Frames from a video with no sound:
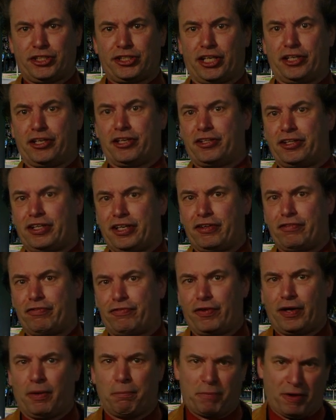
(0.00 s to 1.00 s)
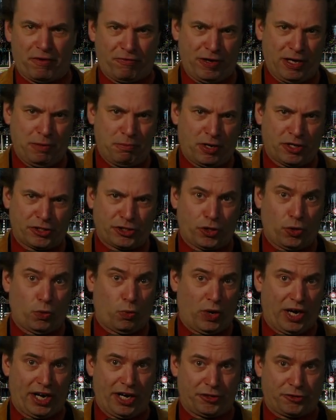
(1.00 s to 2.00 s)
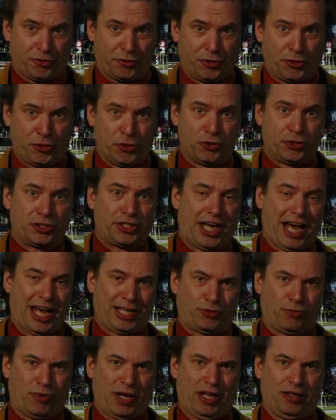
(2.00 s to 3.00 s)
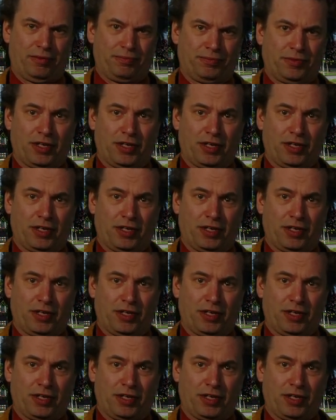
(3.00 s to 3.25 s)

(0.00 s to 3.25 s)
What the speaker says: in a thin film PV module were introduced as well.